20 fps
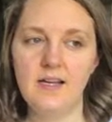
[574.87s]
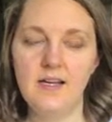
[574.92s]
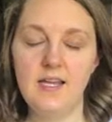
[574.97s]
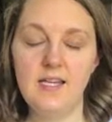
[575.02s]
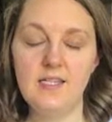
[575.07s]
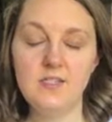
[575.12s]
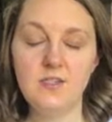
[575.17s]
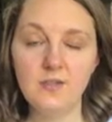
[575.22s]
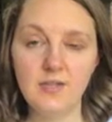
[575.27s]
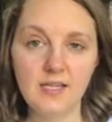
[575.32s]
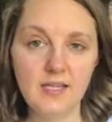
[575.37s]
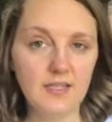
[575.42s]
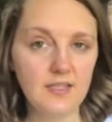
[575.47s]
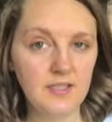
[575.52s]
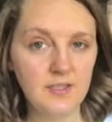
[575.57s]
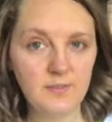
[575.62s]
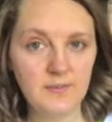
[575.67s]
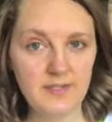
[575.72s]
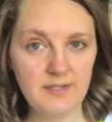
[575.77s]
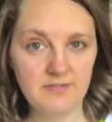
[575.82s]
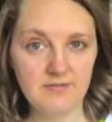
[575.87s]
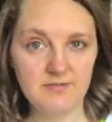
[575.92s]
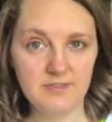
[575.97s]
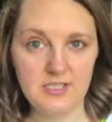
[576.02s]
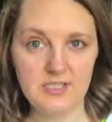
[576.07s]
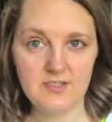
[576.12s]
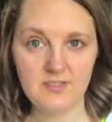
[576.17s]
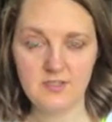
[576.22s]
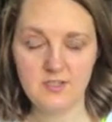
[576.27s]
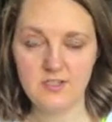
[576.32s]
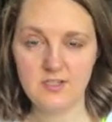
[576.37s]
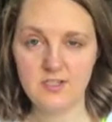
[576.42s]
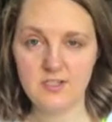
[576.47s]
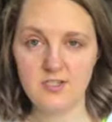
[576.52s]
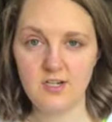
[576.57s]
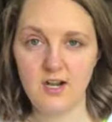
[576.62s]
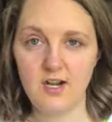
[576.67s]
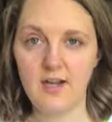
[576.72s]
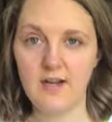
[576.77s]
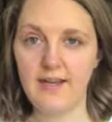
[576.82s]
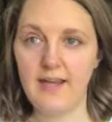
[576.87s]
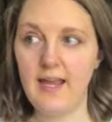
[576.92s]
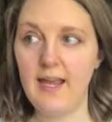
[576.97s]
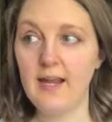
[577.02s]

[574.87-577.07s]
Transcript: and doing a little bit of research on it,